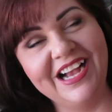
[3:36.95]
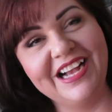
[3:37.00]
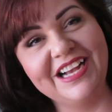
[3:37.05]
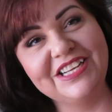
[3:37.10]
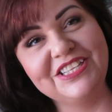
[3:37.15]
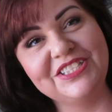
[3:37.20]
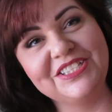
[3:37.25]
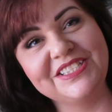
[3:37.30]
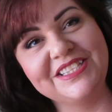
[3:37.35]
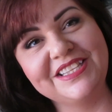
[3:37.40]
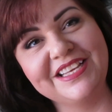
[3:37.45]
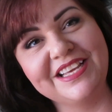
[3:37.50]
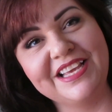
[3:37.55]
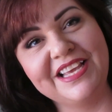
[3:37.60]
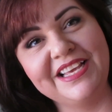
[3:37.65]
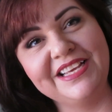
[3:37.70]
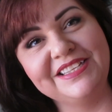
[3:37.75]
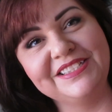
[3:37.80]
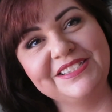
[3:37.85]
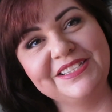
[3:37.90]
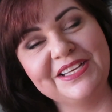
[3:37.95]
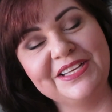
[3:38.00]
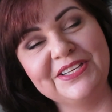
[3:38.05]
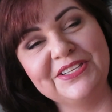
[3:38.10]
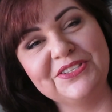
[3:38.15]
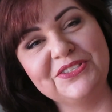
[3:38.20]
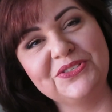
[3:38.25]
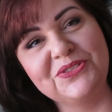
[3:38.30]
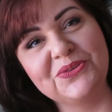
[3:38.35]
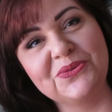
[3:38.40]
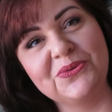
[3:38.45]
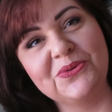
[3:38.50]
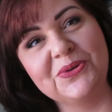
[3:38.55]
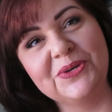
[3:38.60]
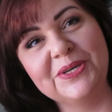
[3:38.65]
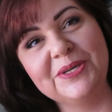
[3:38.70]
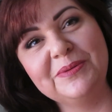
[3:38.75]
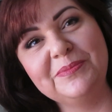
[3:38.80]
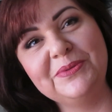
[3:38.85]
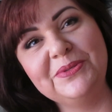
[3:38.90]
I just think he's an
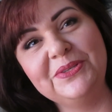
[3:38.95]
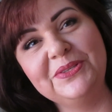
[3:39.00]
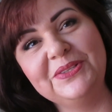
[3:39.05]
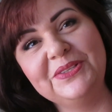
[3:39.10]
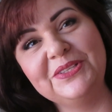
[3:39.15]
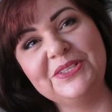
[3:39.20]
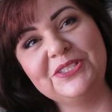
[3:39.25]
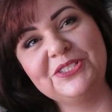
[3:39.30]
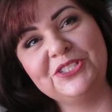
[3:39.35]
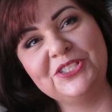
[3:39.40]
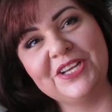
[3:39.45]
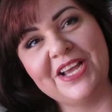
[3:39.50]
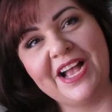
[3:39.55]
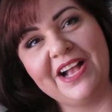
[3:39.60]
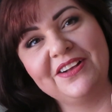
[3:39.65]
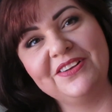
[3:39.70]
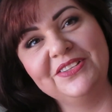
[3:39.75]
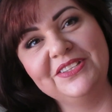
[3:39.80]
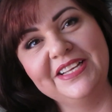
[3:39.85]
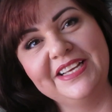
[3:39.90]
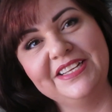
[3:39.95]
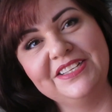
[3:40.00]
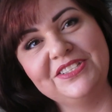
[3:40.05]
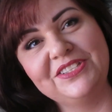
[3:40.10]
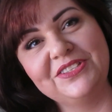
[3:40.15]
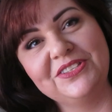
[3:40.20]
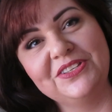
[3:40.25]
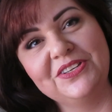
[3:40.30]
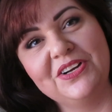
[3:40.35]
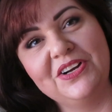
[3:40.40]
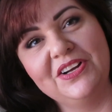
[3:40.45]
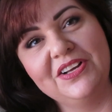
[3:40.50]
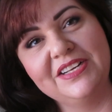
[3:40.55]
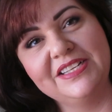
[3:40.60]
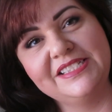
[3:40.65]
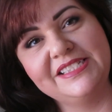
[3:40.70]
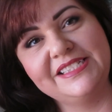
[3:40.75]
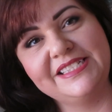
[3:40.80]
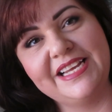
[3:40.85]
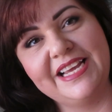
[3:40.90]
adorable jack-o'-lantern on a
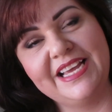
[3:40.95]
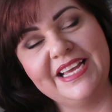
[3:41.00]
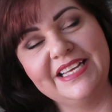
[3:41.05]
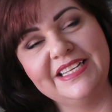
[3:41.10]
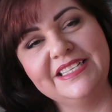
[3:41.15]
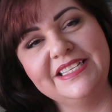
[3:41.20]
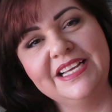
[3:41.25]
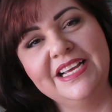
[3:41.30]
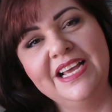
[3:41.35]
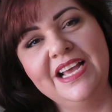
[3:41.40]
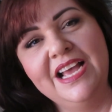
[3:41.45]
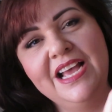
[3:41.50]
stand.